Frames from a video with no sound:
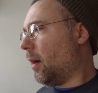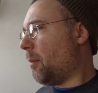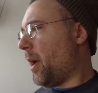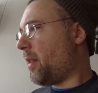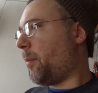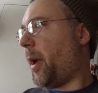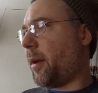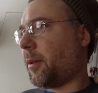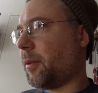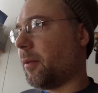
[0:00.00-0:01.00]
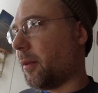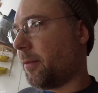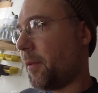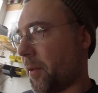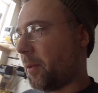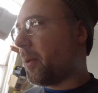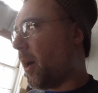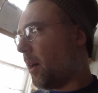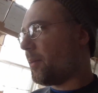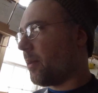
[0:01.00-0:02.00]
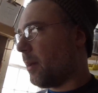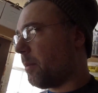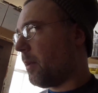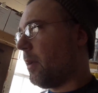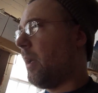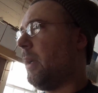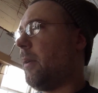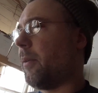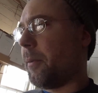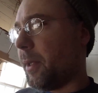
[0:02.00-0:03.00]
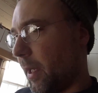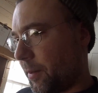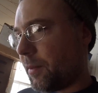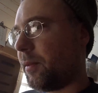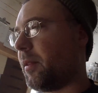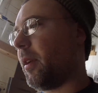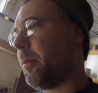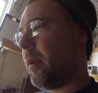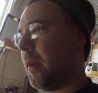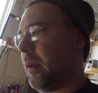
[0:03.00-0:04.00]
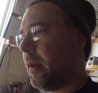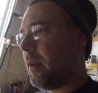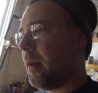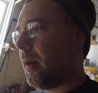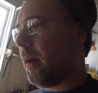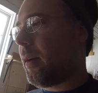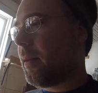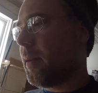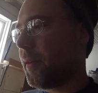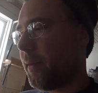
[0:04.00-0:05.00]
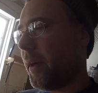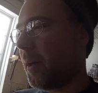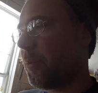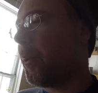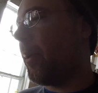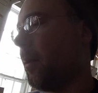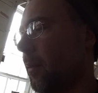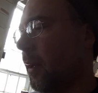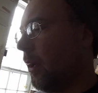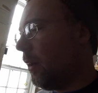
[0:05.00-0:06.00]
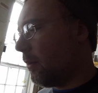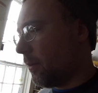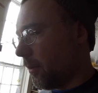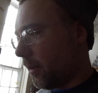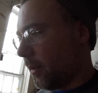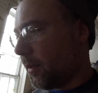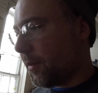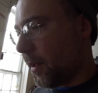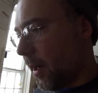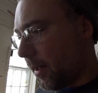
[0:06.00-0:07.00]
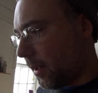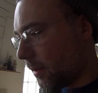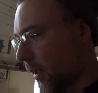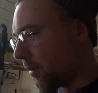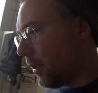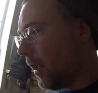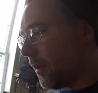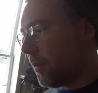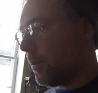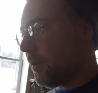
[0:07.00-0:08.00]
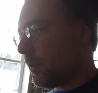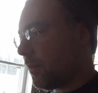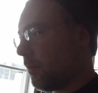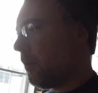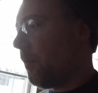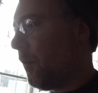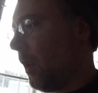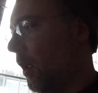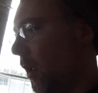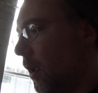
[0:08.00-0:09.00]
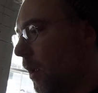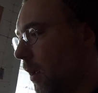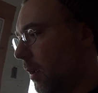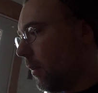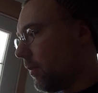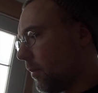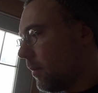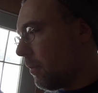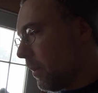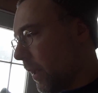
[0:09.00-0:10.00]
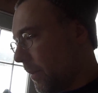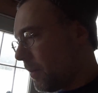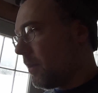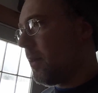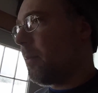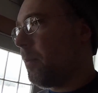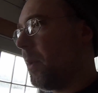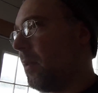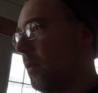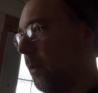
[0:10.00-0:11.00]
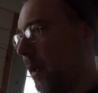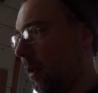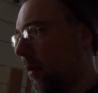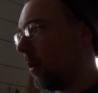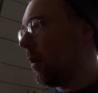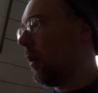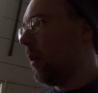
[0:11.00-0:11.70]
A mathematical or physical concept or relationship that's very important for designing a dust collection system is the relationship between